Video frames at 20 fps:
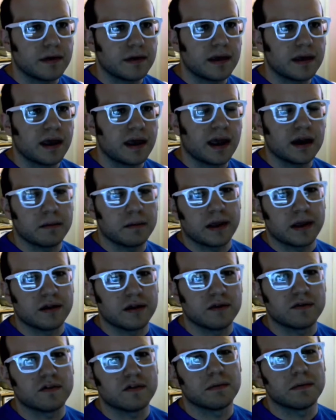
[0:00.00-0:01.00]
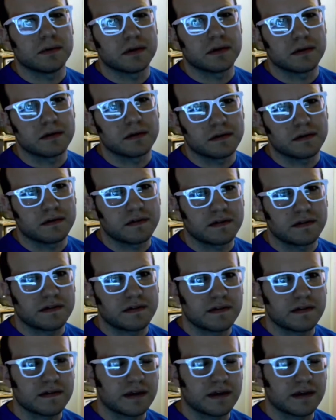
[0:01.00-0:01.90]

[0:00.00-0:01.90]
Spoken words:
anime YouTubers and